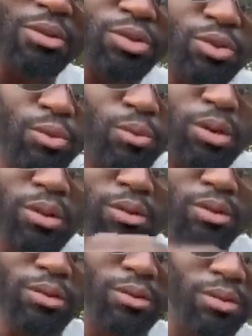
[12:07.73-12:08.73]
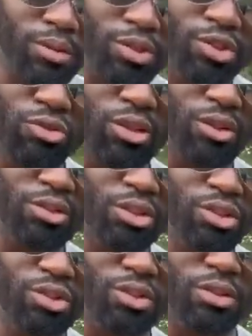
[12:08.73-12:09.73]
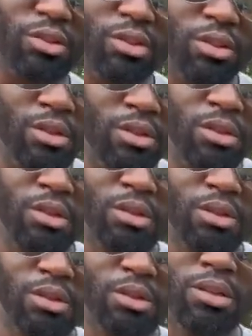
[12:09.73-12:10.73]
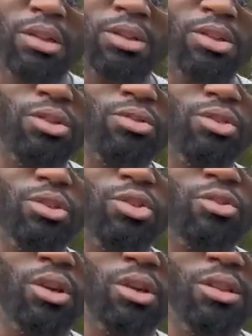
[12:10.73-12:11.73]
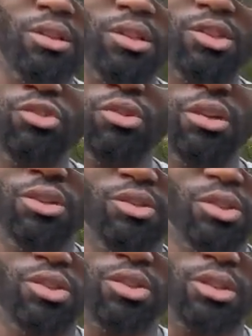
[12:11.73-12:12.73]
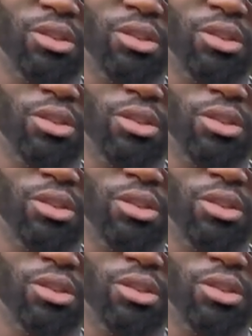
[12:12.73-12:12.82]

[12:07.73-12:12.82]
to work this transition. Get used to training this transition.